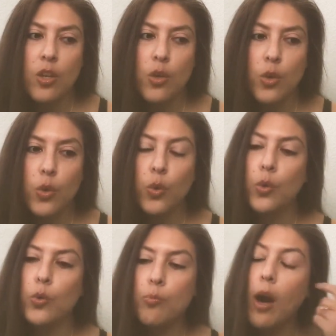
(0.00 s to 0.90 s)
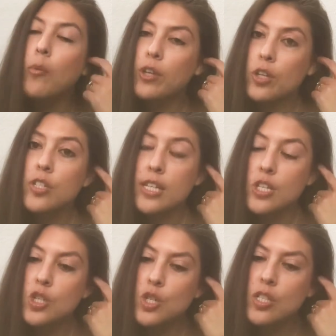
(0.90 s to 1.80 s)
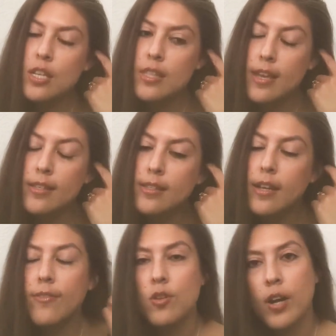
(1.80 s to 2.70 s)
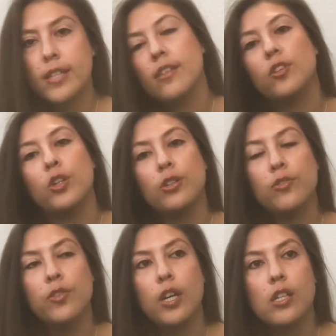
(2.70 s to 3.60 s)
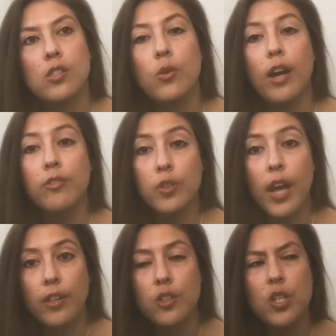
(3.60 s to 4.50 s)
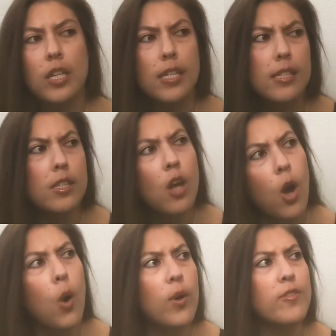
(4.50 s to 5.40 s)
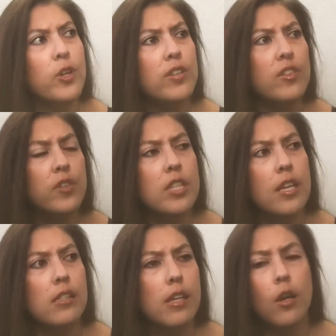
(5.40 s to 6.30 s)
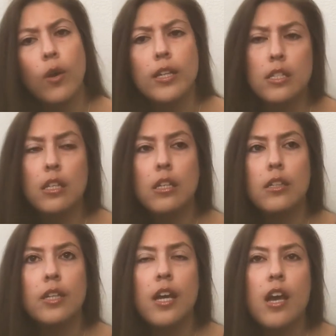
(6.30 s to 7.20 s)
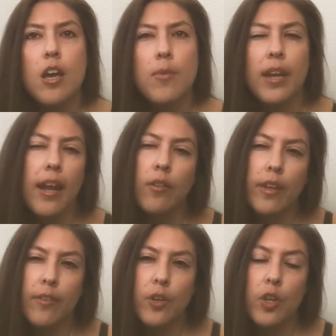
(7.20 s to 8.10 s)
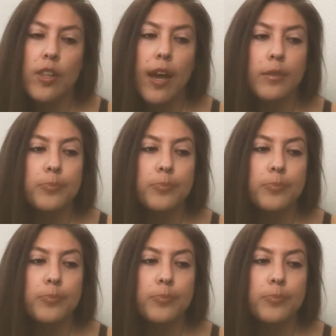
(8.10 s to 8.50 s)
who bought one of her t-shirts, and they said, "Have you guys ever heard of SoCal Food Allergy?" And I said, "No, we've heard of different things like OIT, but I don't think I've ever heard of that."